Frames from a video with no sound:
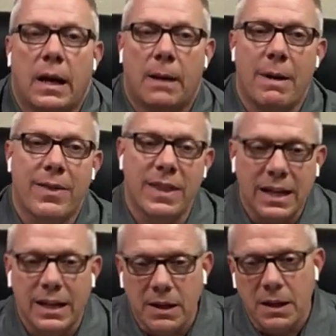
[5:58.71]
Um, I
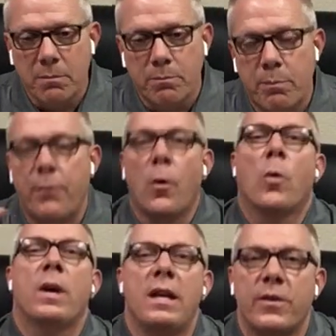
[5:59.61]
think before
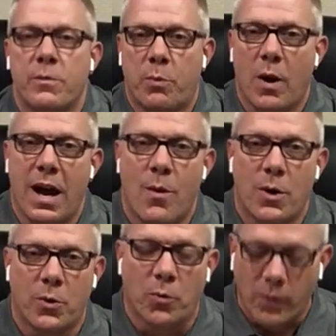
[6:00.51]
we even pray, I
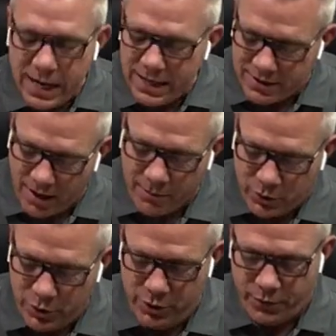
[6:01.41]
want to read some
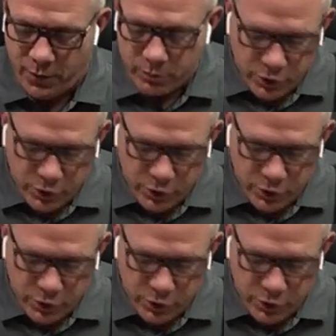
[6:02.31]
to you from